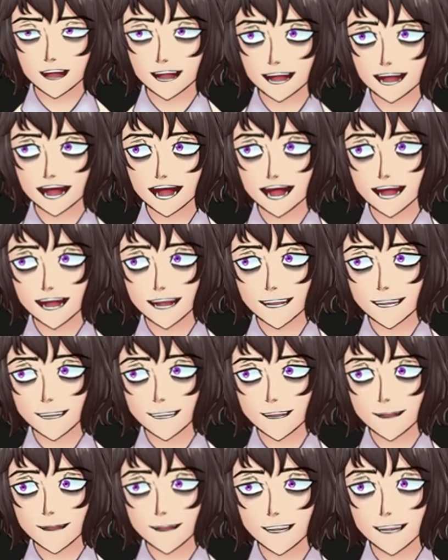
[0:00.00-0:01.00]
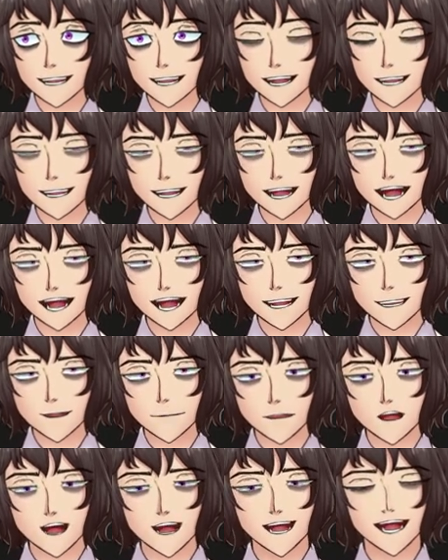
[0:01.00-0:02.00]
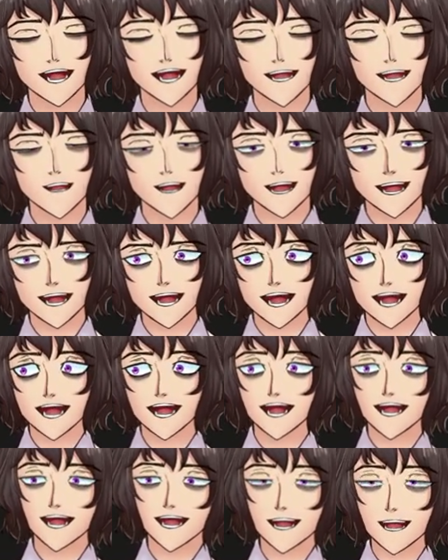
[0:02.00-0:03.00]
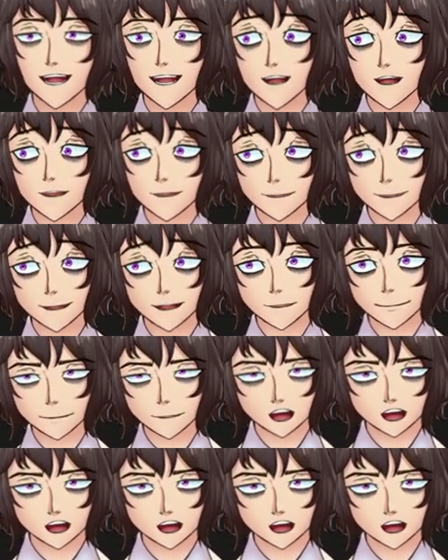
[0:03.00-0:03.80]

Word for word: can't recommend, but because like the first at